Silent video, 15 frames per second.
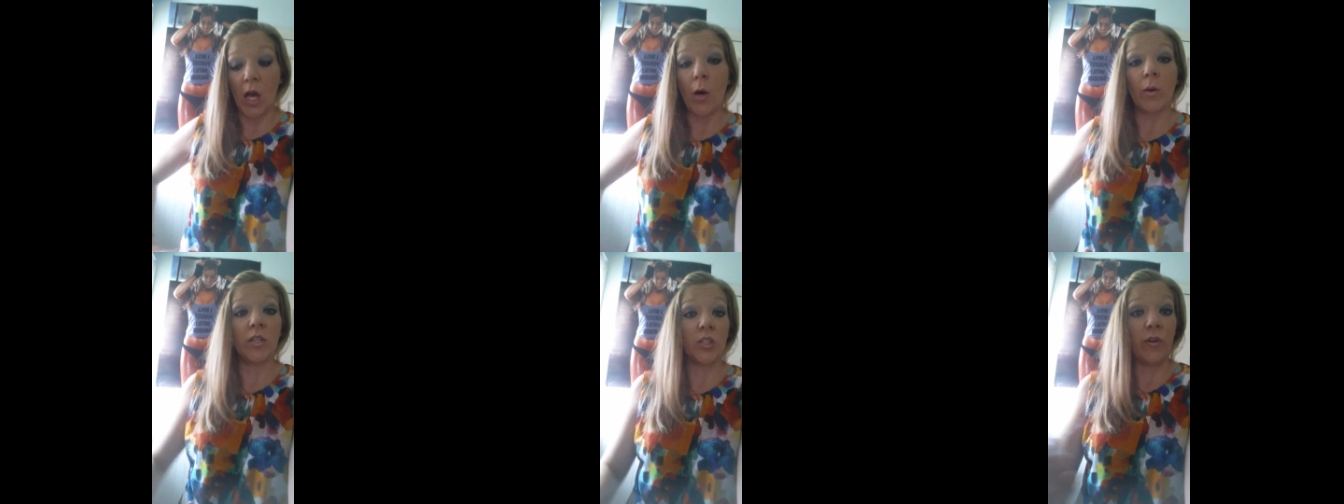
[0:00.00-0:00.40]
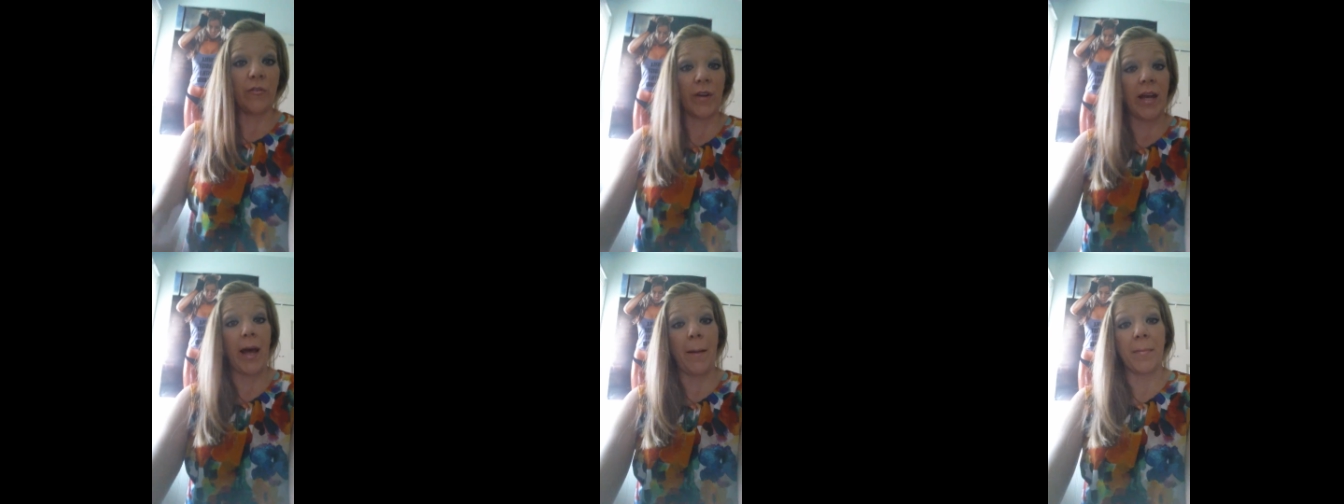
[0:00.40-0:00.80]
Oh, and don't
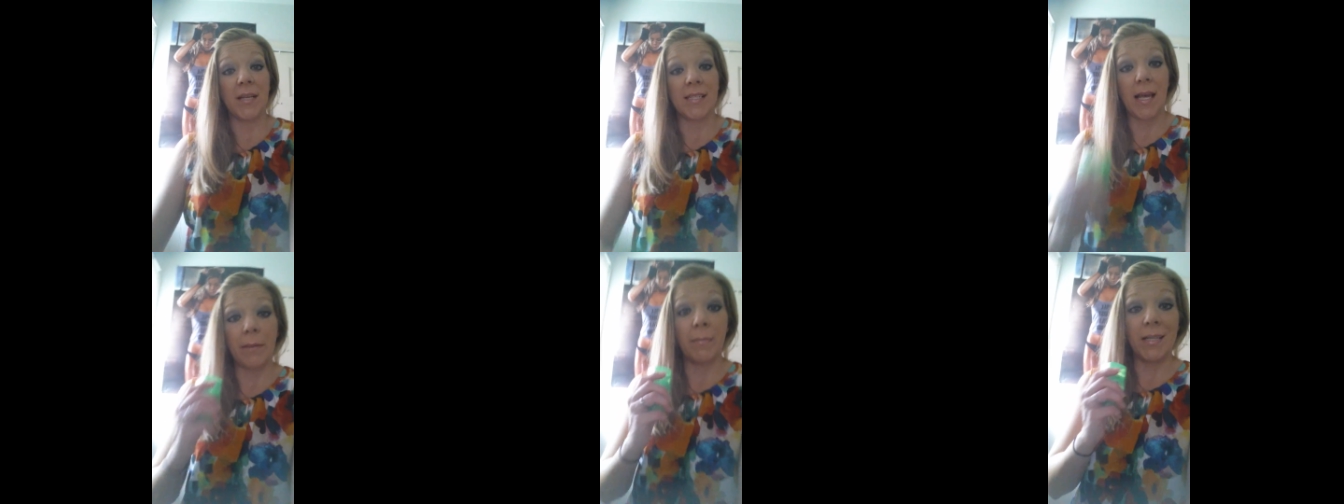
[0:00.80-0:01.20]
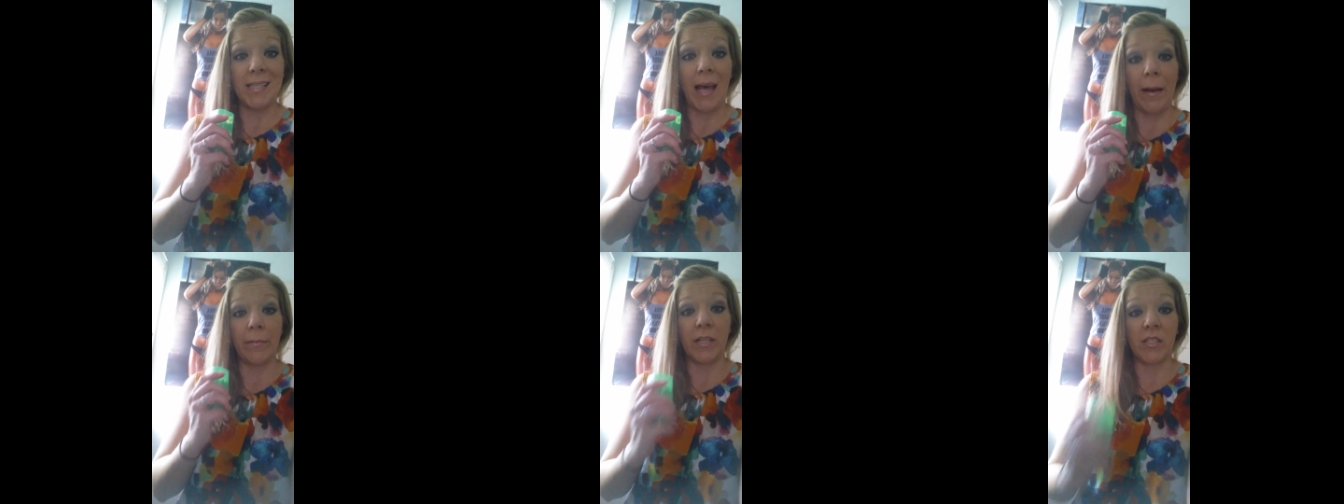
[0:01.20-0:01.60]
forget, I'm going to take my
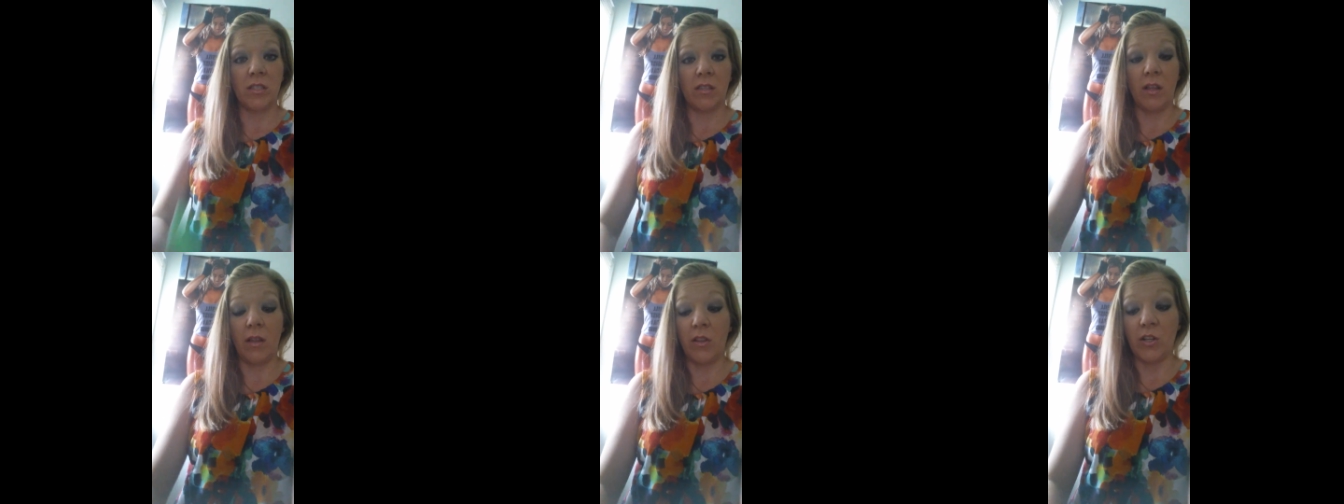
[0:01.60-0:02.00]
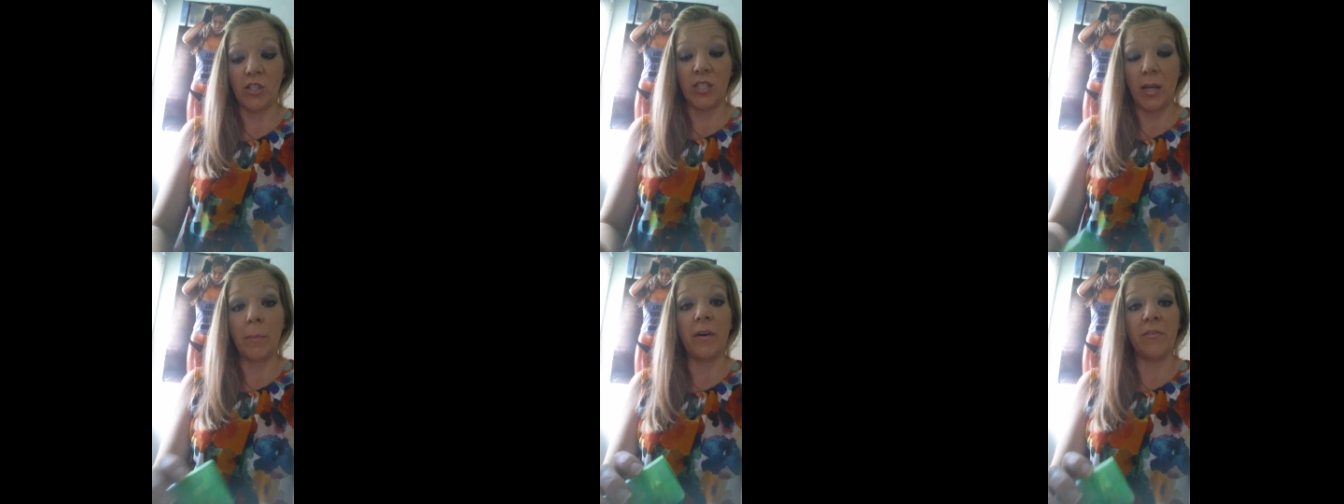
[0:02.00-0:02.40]
tablets.
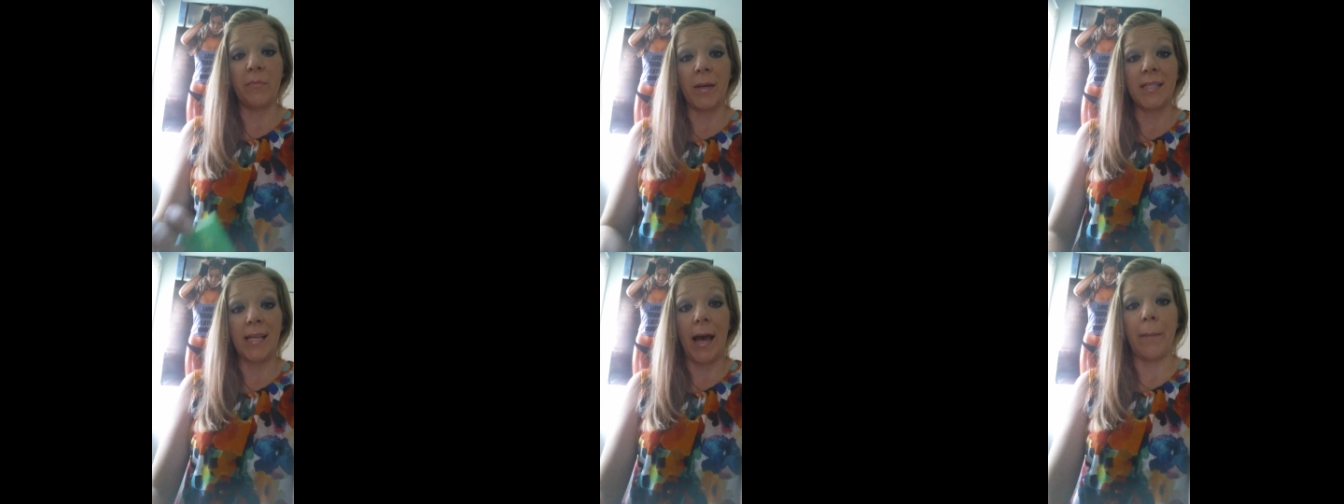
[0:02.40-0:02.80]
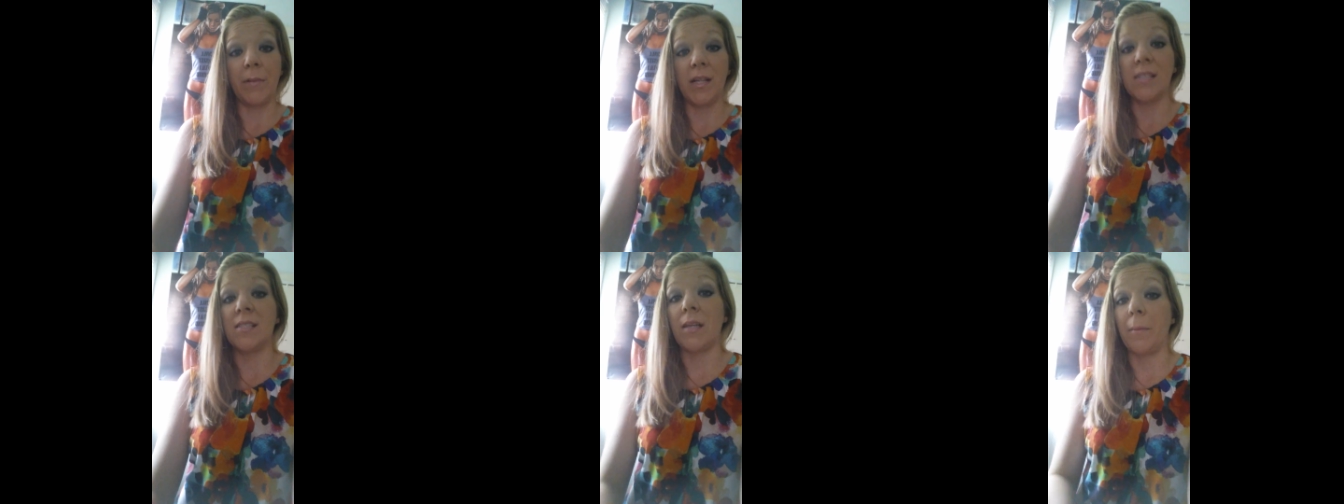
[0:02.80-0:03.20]
There's some of my
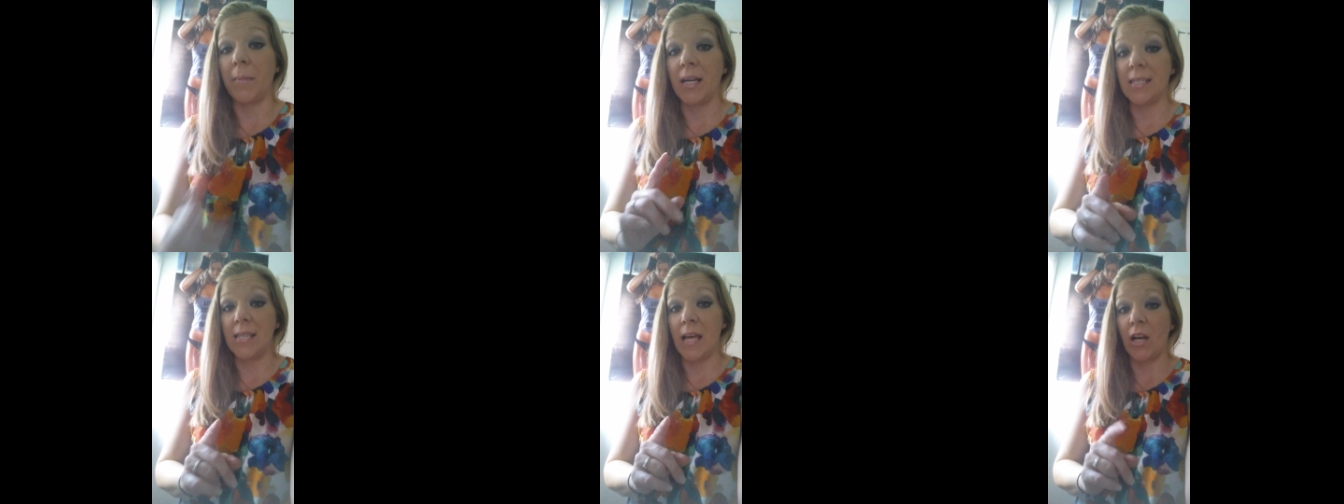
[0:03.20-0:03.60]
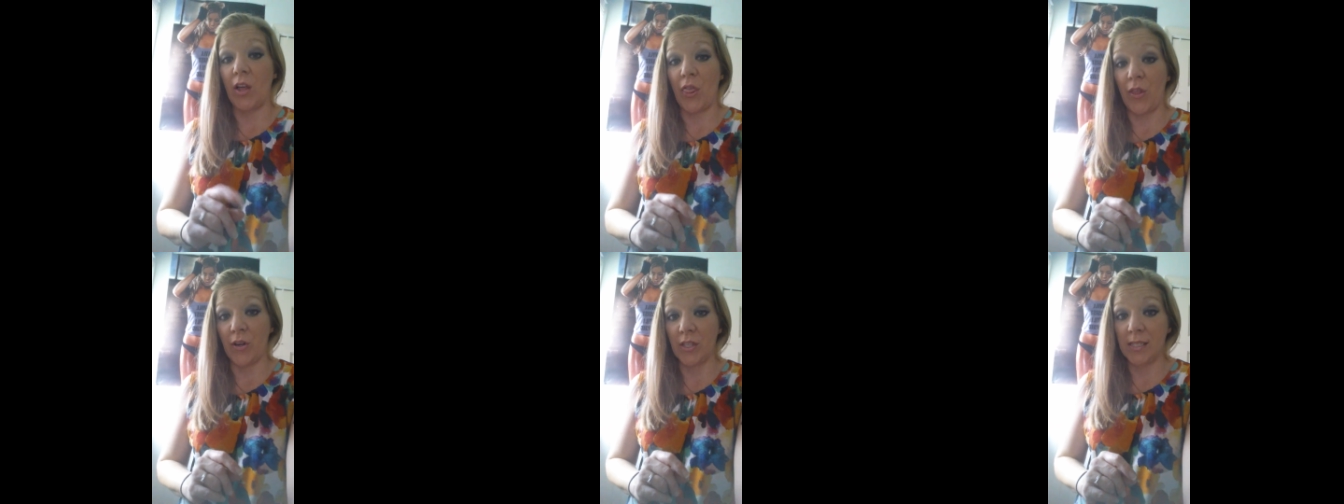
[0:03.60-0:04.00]
tablets that I'm going to take a
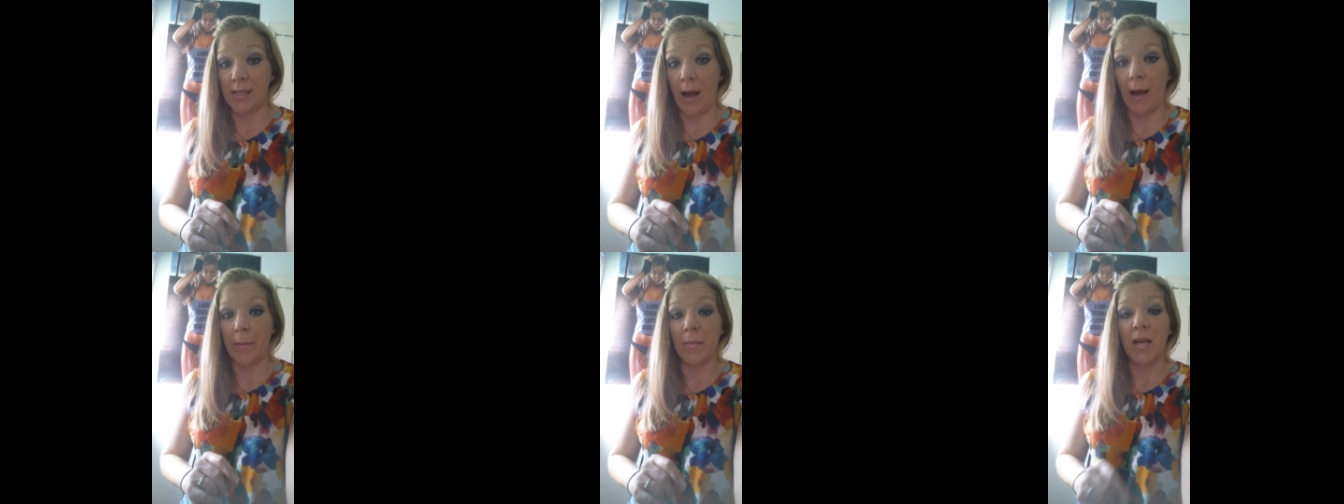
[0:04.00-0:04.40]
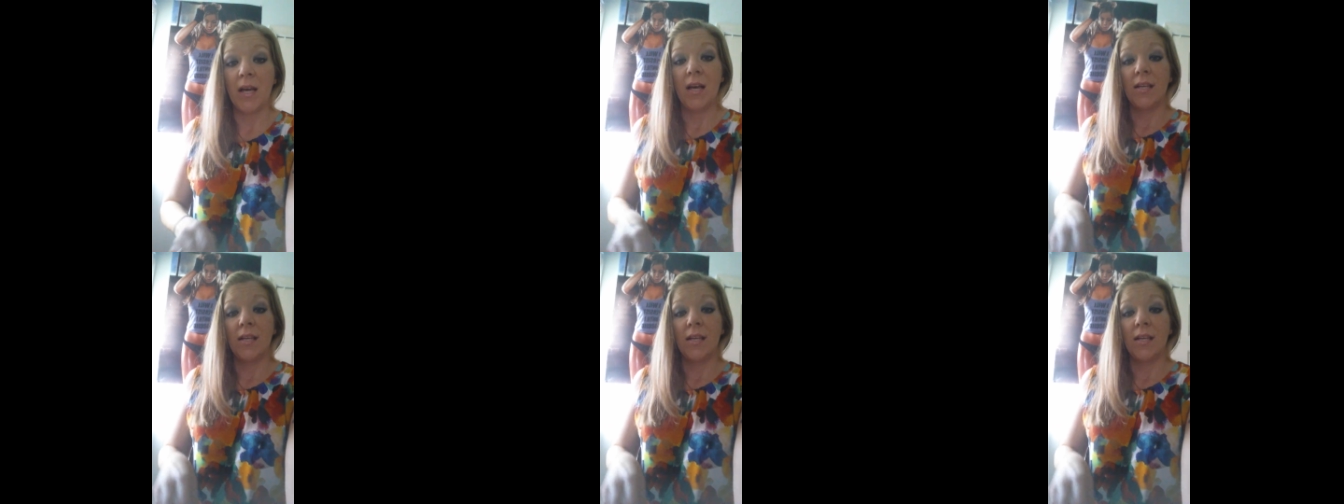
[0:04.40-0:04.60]
third time.